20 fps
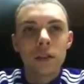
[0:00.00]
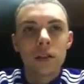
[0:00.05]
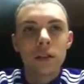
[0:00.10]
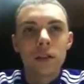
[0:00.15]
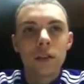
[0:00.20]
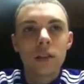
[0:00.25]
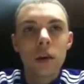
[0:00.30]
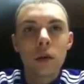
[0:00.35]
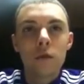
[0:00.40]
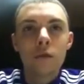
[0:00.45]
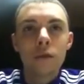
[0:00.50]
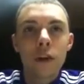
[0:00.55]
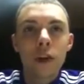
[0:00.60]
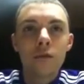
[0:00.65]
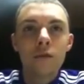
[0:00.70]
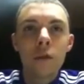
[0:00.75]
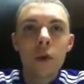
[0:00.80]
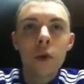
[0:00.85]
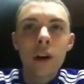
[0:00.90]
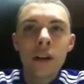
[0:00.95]
So for
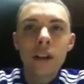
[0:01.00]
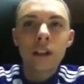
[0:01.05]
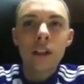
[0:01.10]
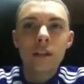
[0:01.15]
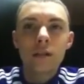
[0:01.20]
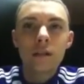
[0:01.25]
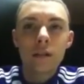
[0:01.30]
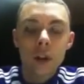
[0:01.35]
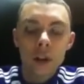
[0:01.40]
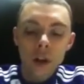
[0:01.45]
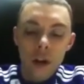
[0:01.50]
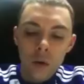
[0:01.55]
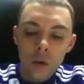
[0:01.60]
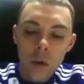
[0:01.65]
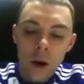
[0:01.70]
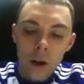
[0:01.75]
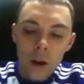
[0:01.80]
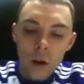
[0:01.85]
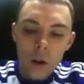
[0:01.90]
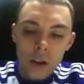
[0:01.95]
a
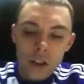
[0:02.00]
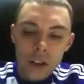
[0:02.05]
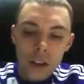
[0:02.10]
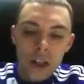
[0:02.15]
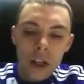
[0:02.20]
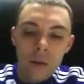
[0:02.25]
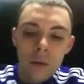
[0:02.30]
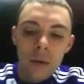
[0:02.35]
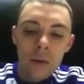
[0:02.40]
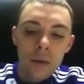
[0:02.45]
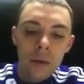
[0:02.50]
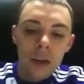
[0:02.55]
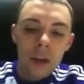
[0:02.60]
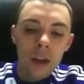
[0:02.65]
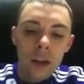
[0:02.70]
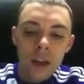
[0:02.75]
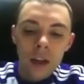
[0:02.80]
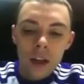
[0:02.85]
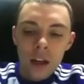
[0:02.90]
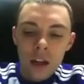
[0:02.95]
white horse to come to
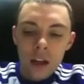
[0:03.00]
me,